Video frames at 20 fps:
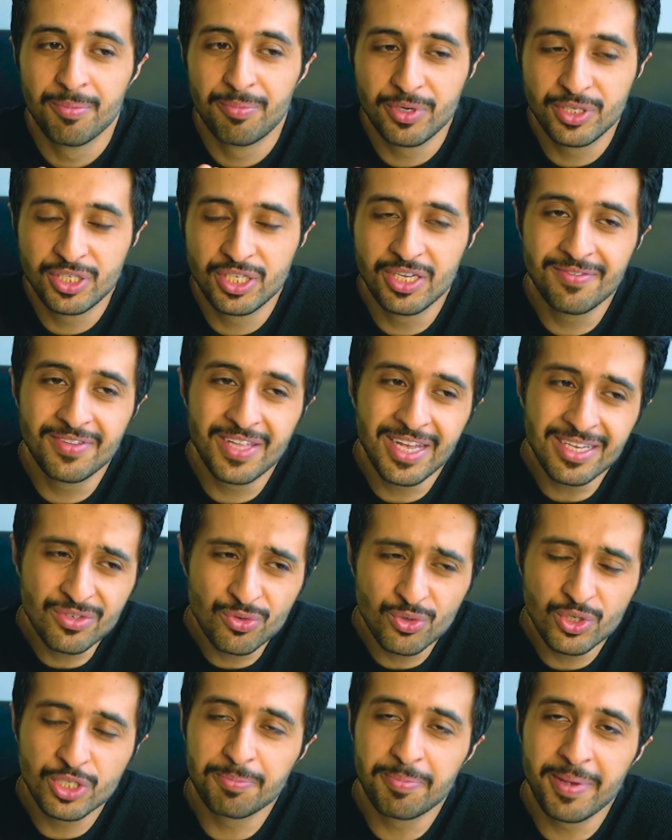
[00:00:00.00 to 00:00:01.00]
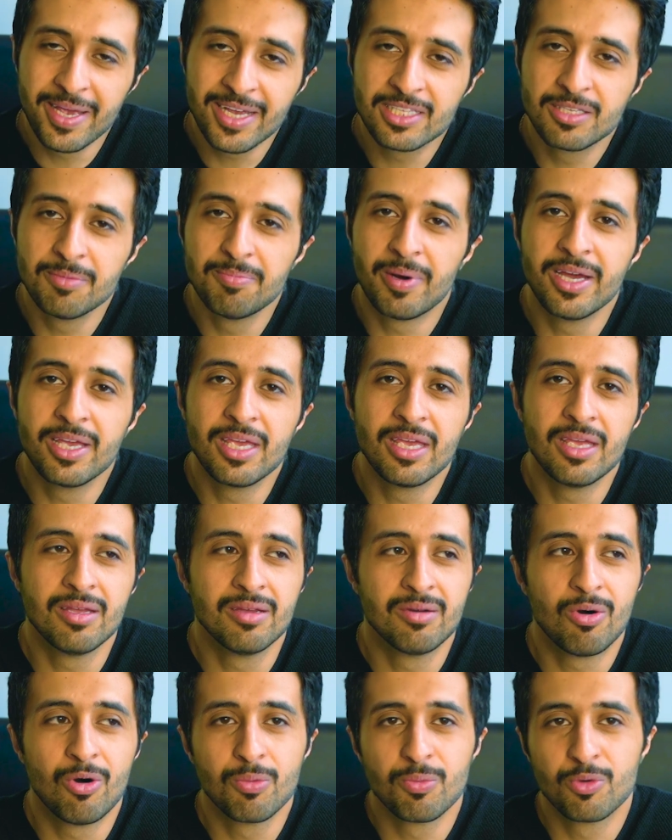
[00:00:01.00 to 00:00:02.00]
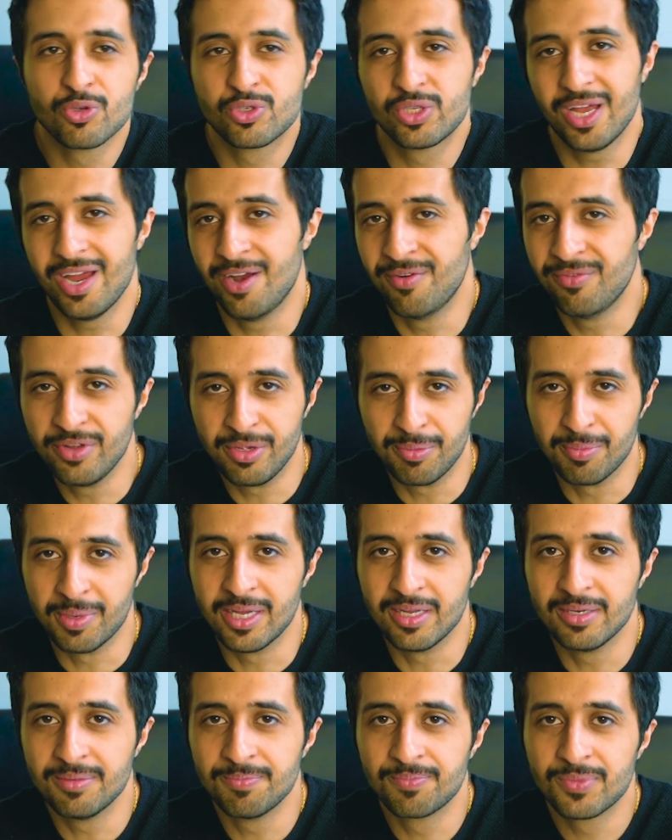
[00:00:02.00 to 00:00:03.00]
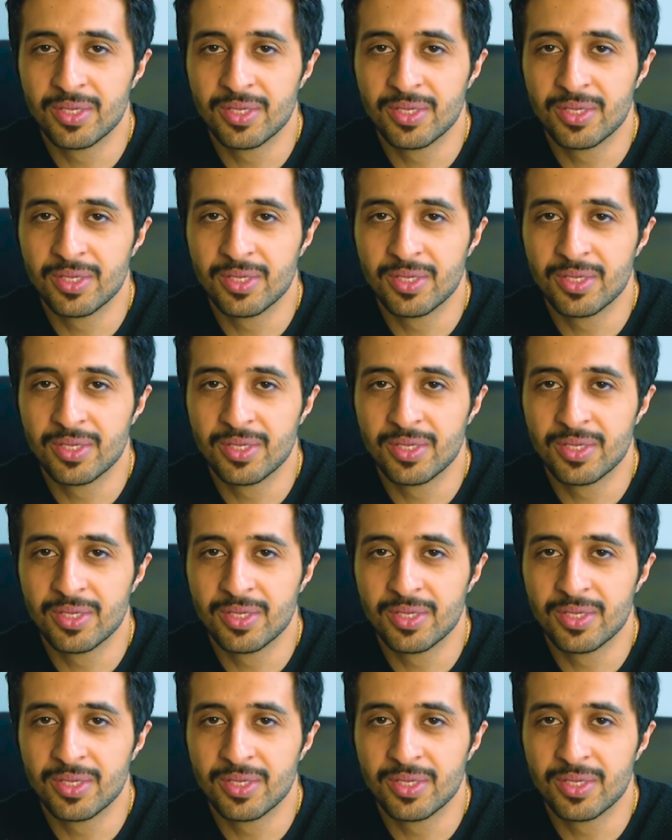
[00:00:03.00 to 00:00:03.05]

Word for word: perceived as respect by almost every man.